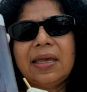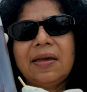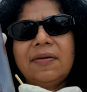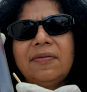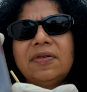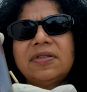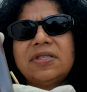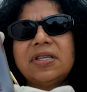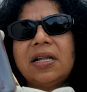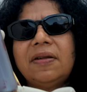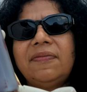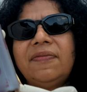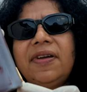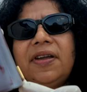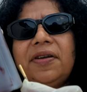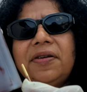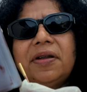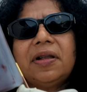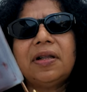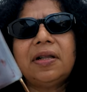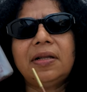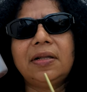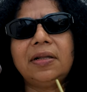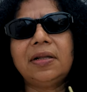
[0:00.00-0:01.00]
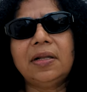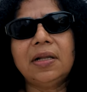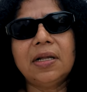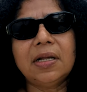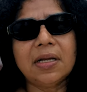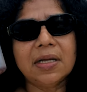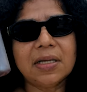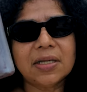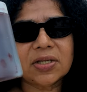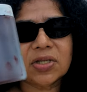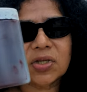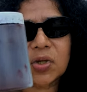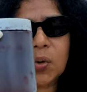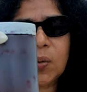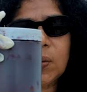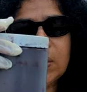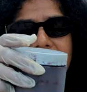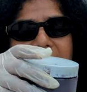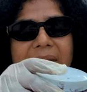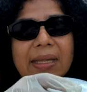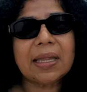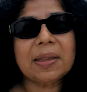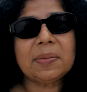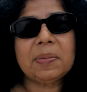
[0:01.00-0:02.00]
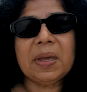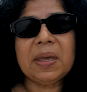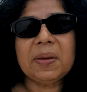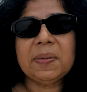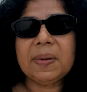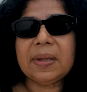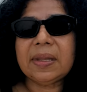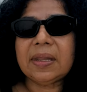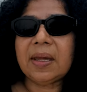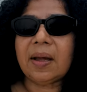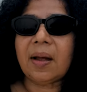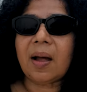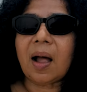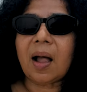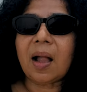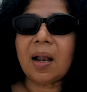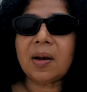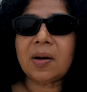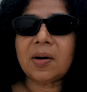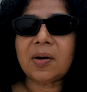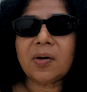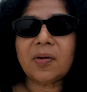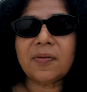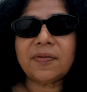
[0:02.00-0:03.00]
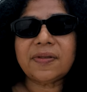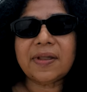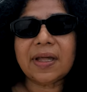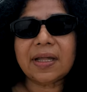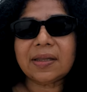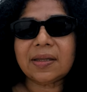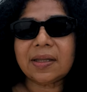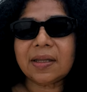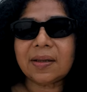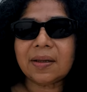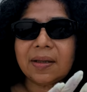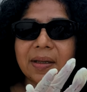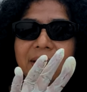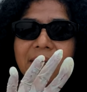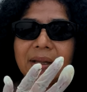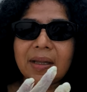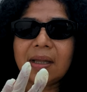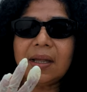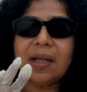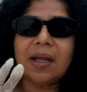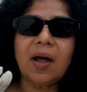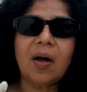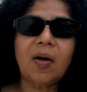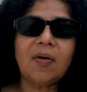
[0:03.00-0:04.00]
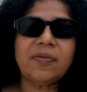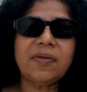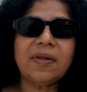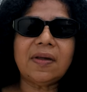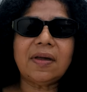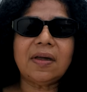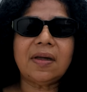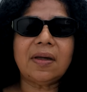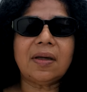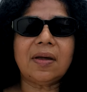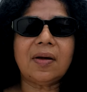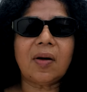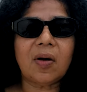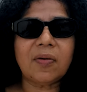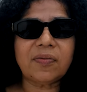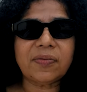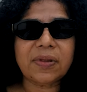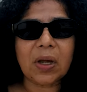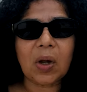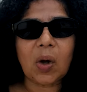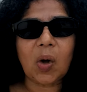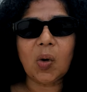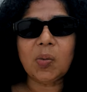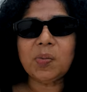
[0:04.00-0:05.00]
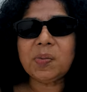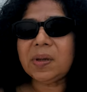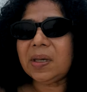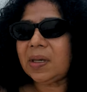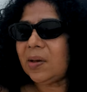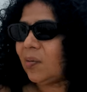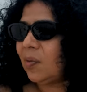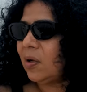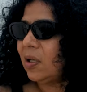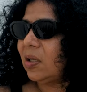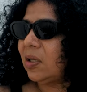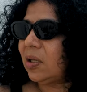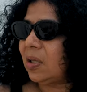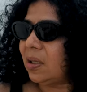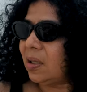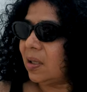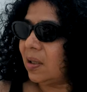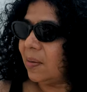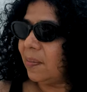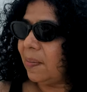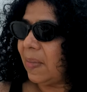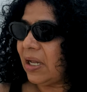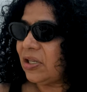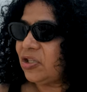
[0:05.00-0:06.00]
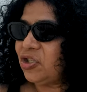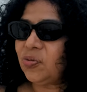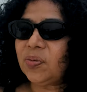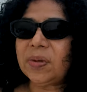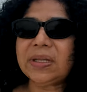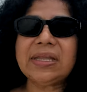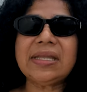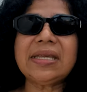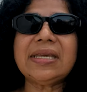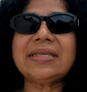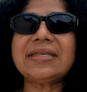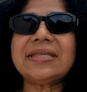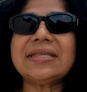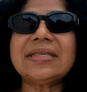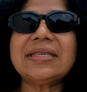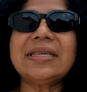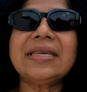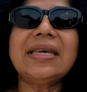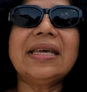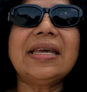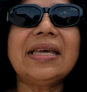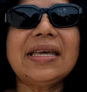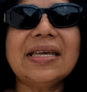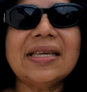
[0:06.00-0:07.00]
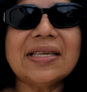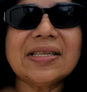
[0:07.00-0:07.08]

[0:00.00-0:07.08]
gave us a very little so we thought maybe the color of that of the of the combi will match with this. Yep.